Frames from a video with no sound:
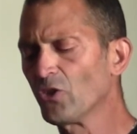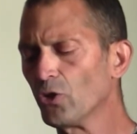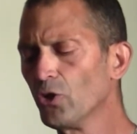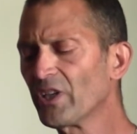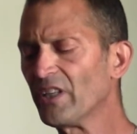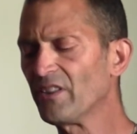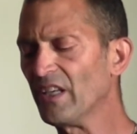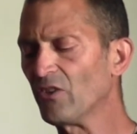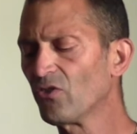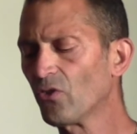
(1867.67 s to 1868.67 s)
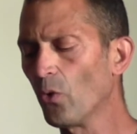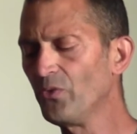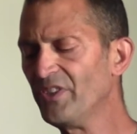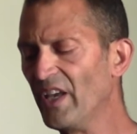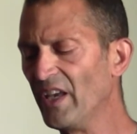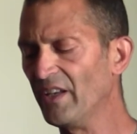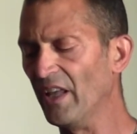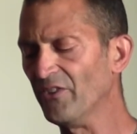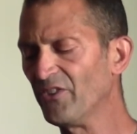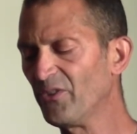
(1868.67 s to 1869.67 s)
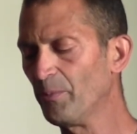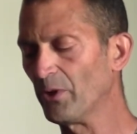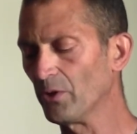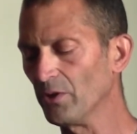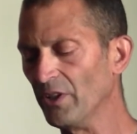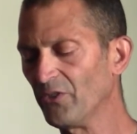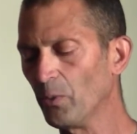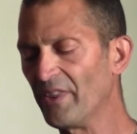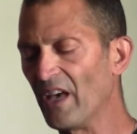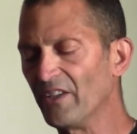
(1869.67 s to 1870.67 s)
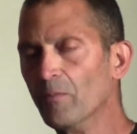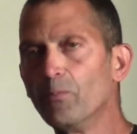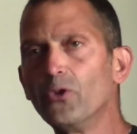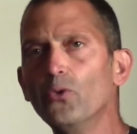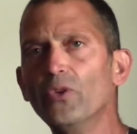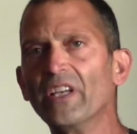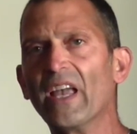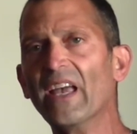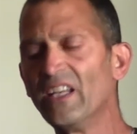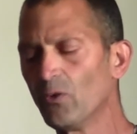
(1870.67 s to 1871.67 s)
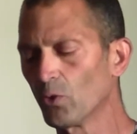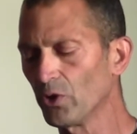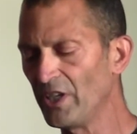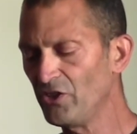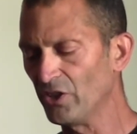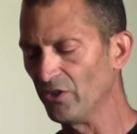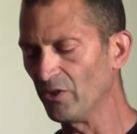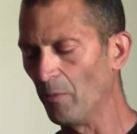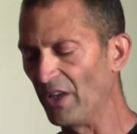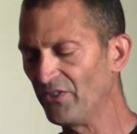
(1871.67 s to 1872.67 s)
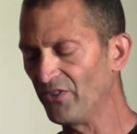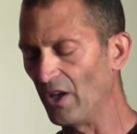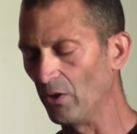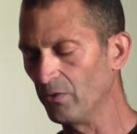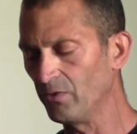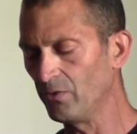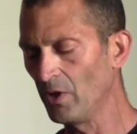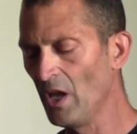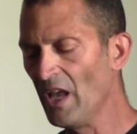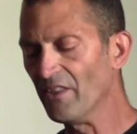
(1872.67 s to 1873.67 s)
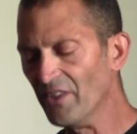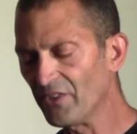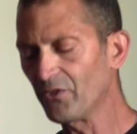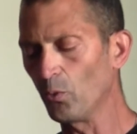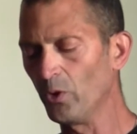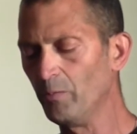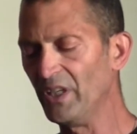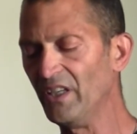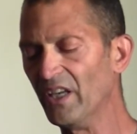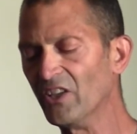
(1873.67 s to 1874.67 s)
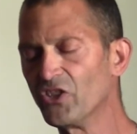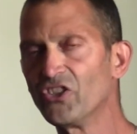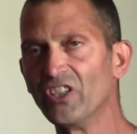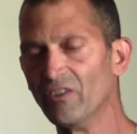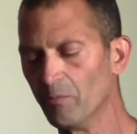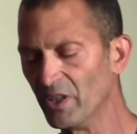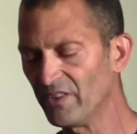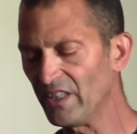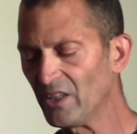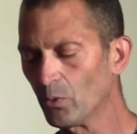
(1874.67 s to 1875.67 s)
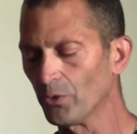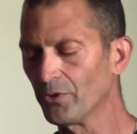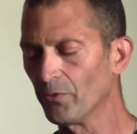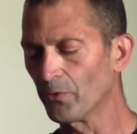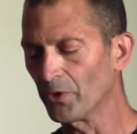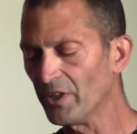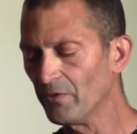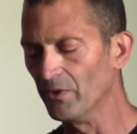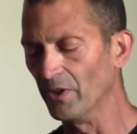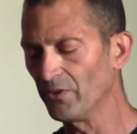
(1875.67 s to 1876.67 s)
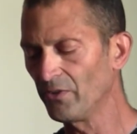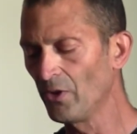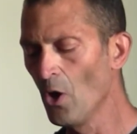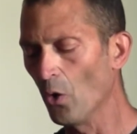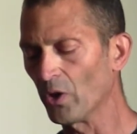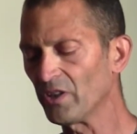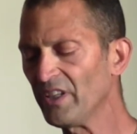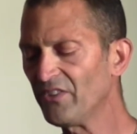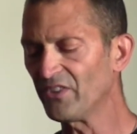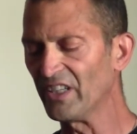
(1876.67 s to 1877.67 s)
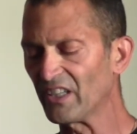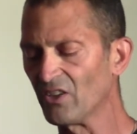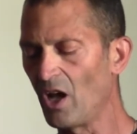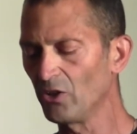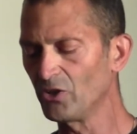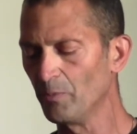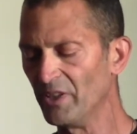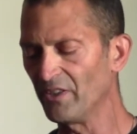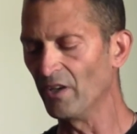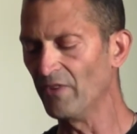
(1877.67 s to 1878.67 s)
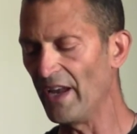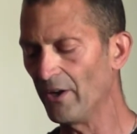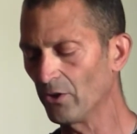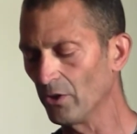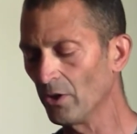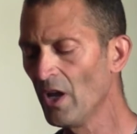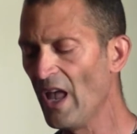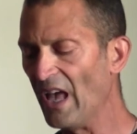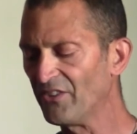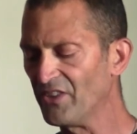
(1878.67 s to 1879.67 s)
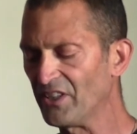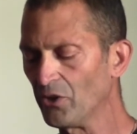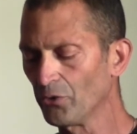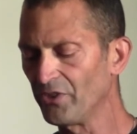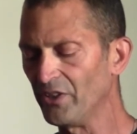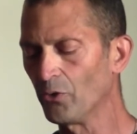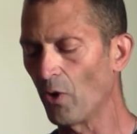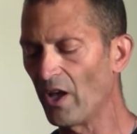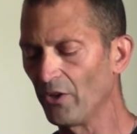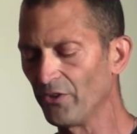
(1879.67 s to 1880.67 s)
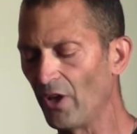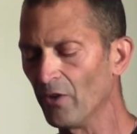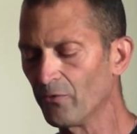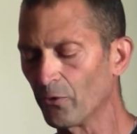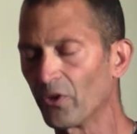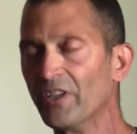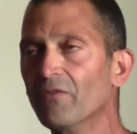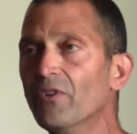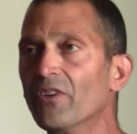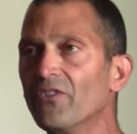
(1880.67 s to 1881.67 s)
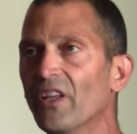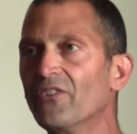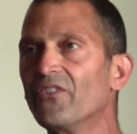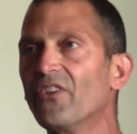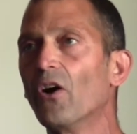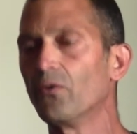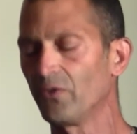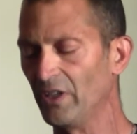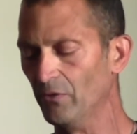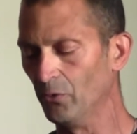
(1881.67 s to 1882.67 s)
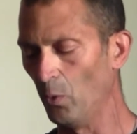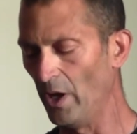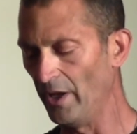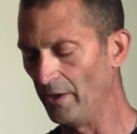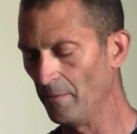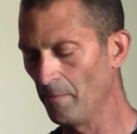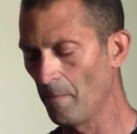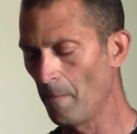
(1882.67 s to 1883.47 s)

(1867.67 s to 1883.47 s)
To look at things so dead and spiritless without imputing any relation to myself. This would be an achievement equal to forgiveness, or at least an acknowledgement of error as the guilty ground of forgiveness itself gives way.